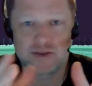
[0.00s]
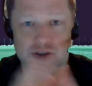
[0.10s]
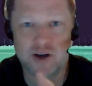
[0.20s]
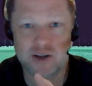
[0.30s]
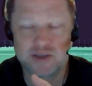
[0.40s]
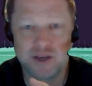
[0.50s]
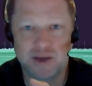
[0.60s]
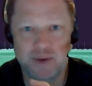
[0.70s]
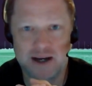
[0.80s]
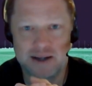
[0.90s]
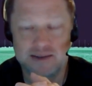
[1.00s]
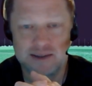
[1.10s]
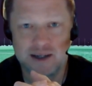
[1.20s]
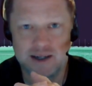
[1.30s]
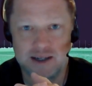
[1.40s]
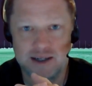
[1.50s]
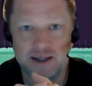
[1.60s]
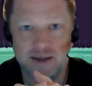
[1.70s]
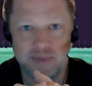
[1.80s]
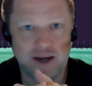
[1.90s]
Talk to me about
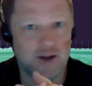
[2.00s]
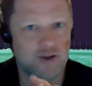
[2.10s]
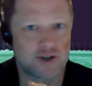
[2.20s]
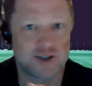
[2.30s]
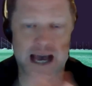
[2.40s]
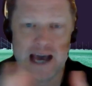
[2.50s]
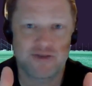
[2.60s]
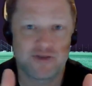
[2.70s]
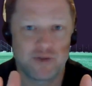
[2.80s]
other staff.